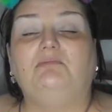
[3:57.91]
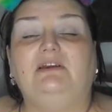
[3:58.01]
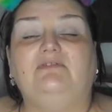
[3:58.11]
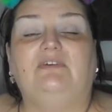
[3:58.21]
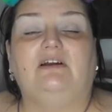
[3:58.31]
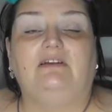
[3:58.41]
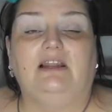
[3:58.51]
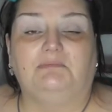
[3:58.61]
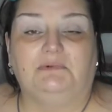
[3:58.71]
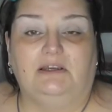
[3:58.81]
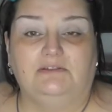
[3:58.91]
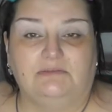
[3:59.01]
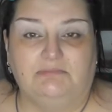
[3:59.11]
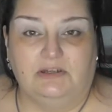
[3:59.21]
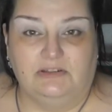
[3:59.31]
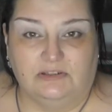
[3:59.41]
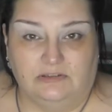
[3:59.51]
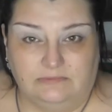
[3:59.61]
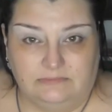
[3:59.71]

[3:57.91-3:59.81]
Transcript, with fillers: be very up close and personal.